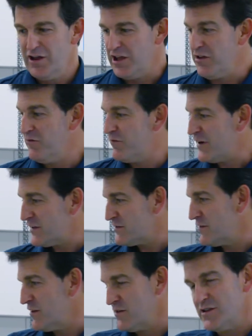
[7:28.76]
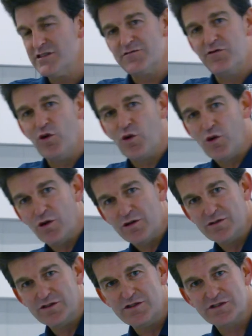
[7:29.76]
In fact, this
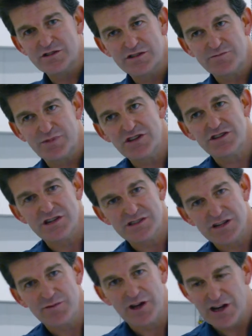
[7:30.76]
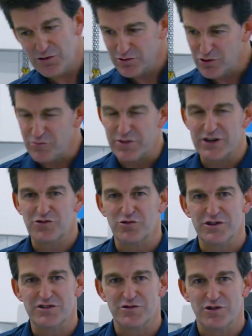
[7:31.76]
floor is special somehow compared to
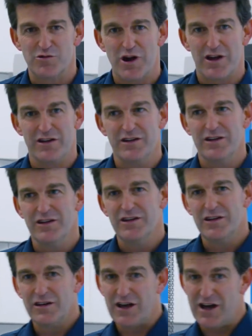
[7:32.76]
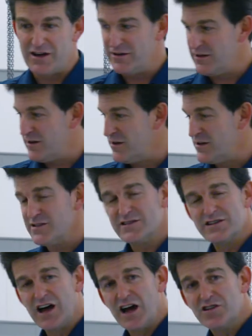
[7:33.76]
this other one, and
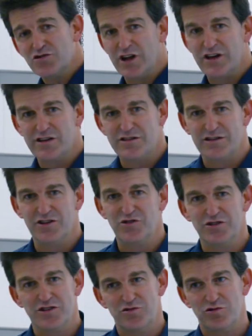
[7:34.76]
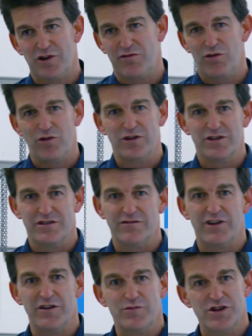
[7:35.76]
it's isolated in order to avoid the
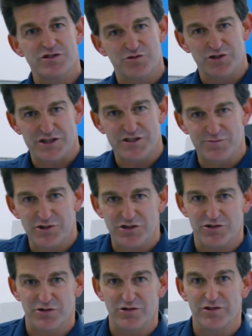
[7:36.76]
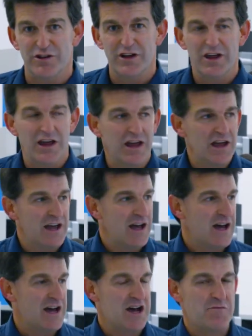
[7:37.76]
vibration transmission.
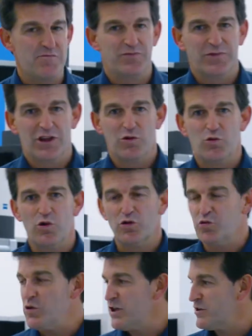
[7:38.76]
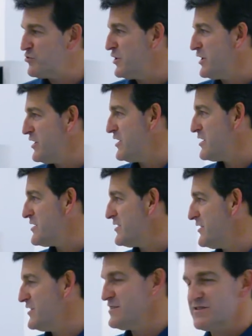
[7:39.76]
What we are doing here
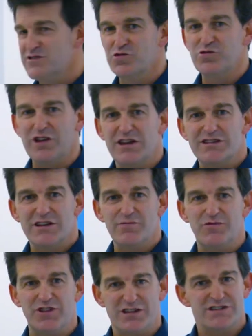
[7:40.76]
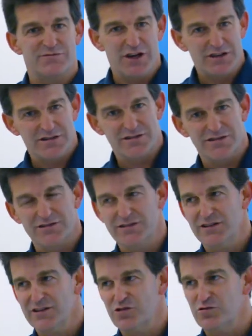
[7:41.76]
is to take some test beds,
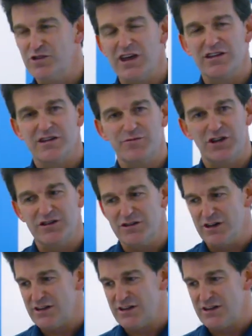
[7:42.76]
to take them in the